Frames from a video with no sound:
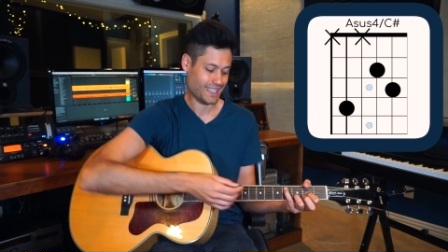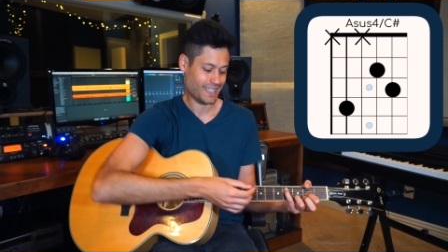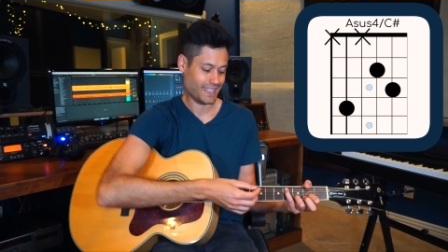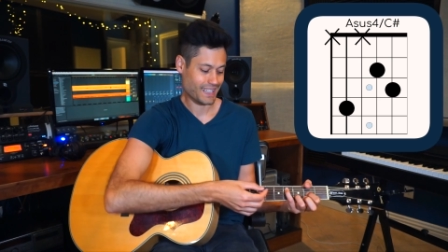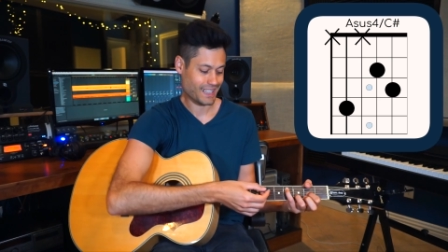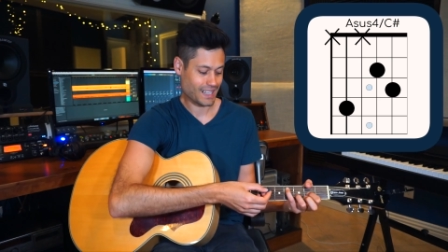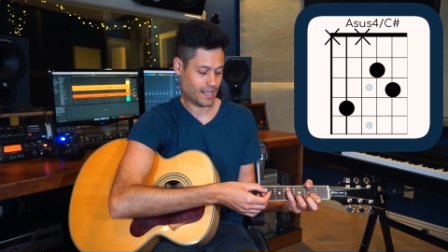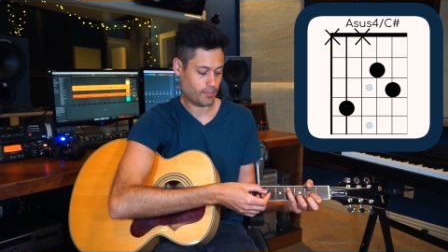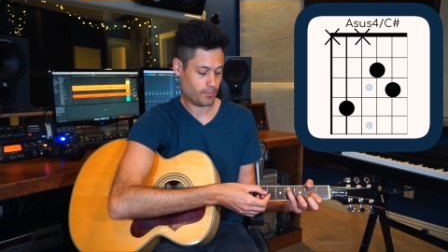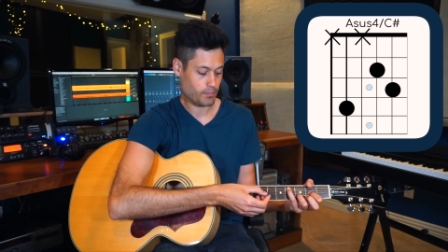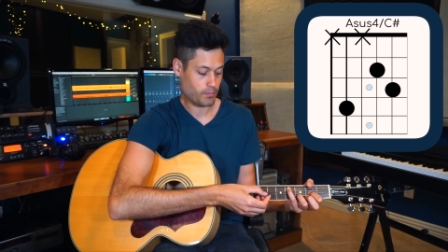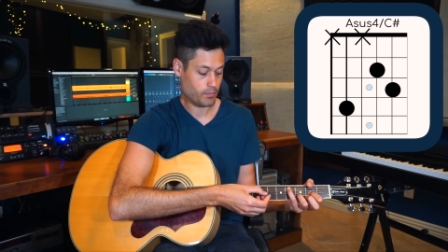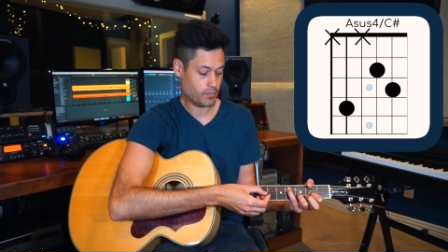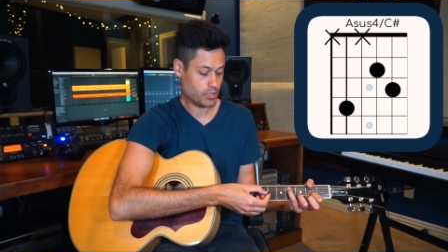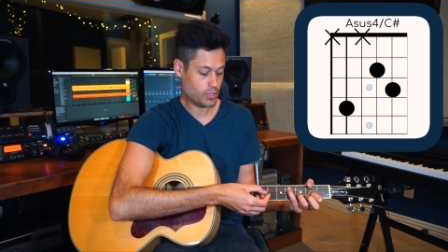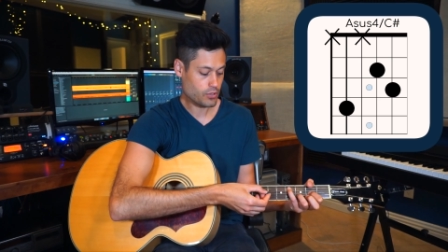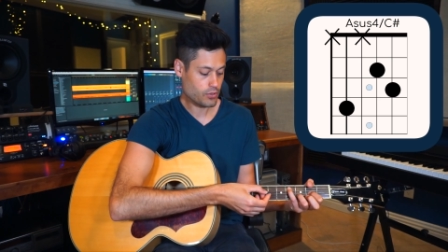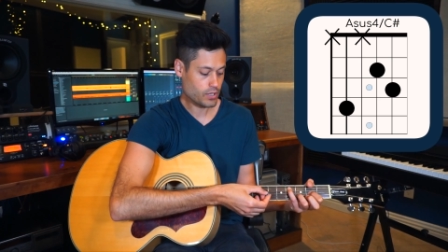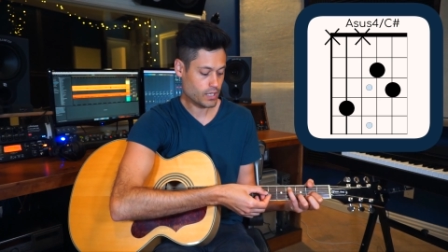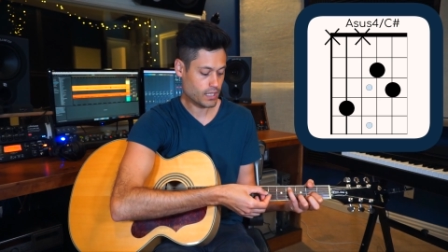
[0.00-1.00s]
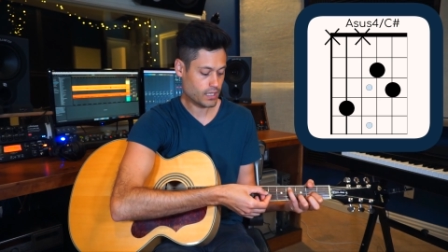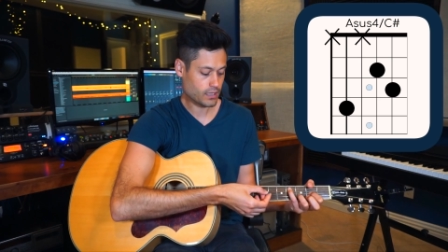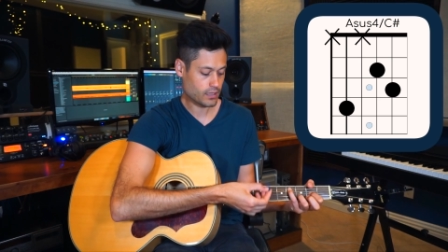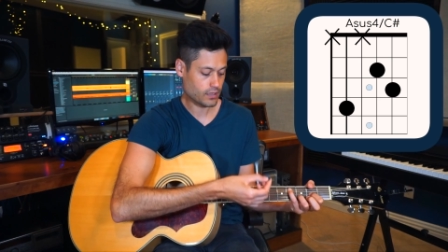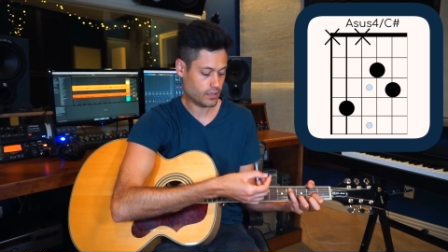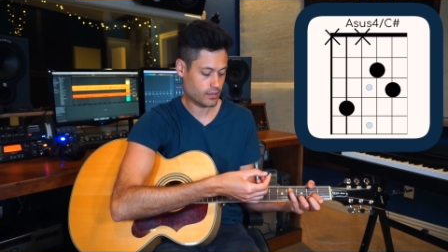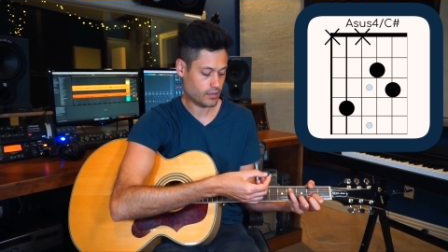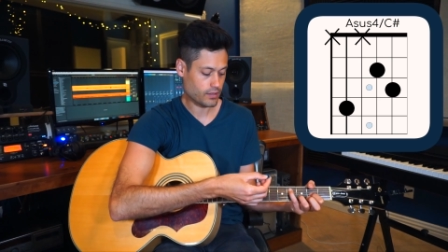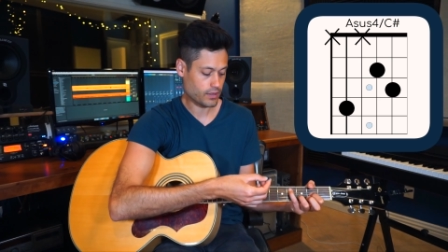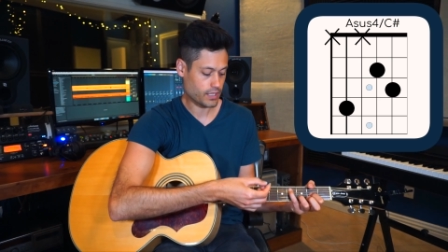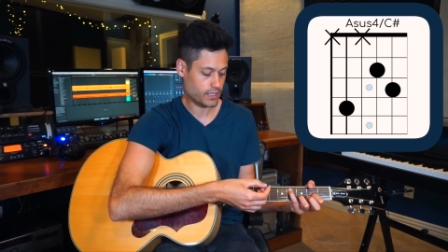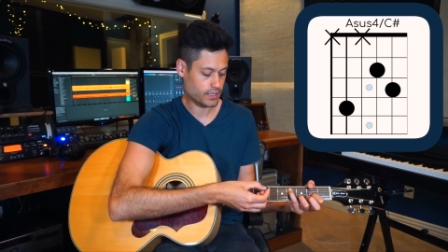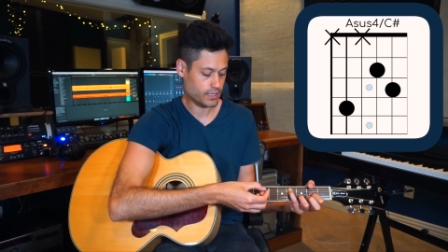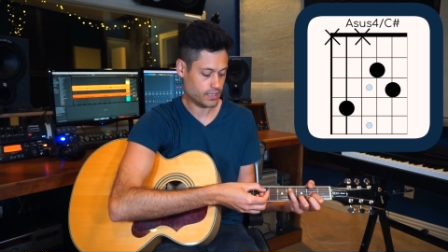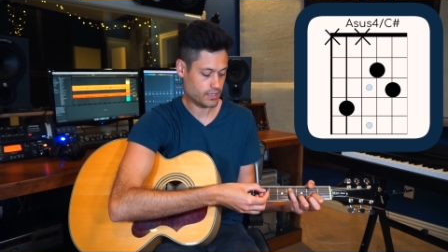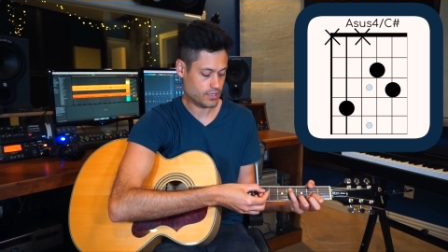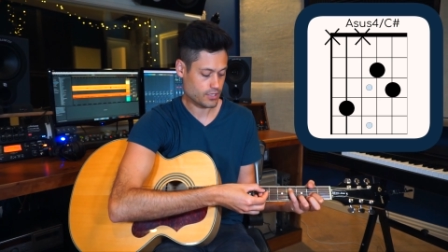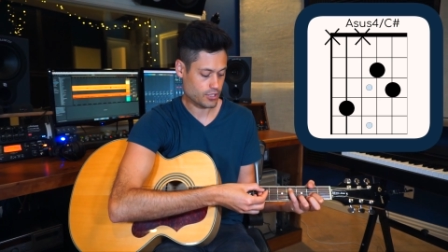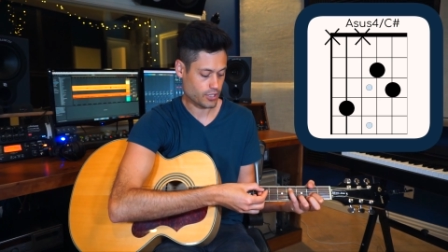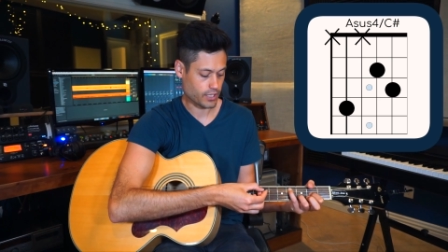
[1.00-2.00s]
and I'm muting the D
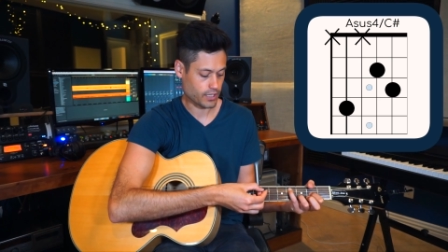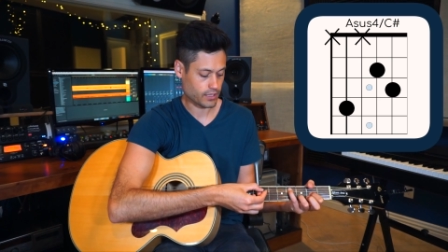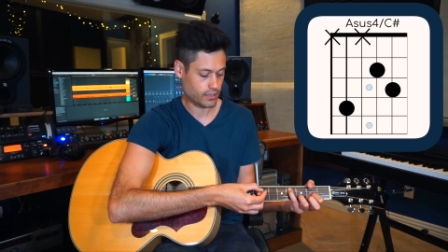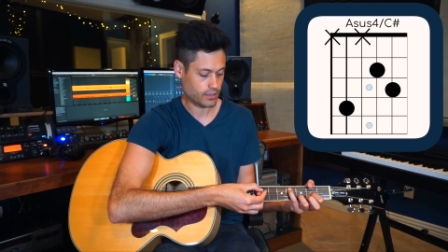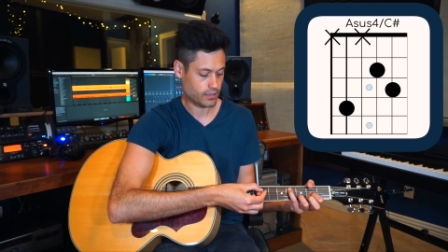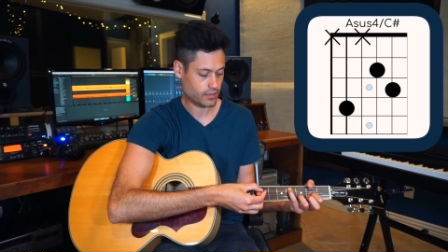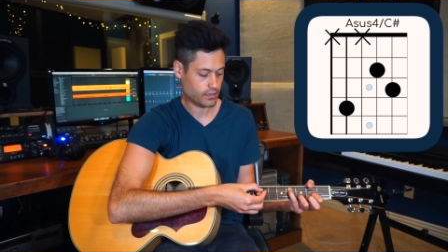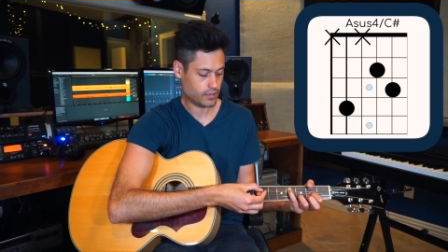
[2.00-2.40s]
string.